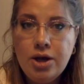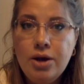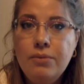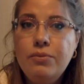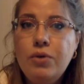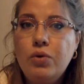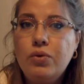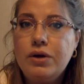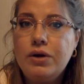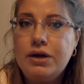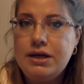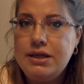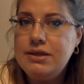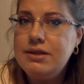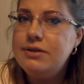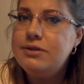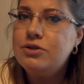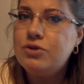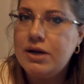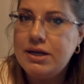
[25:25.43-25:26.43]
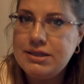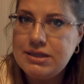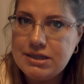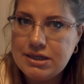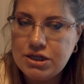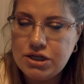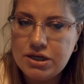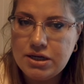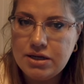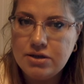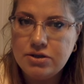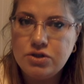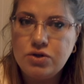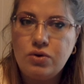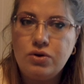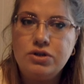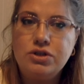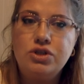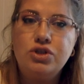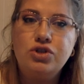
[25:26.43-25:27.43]
but we're in this transition
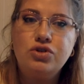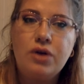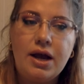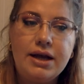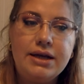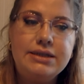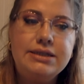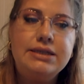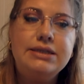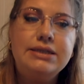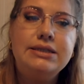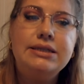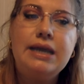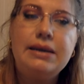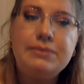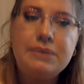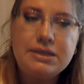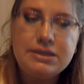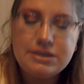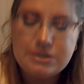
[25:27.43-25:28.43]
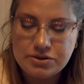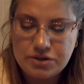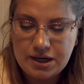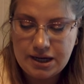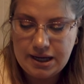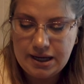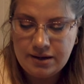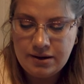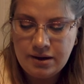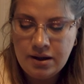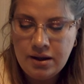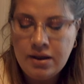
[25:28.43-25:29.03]
towards trying to demonstrate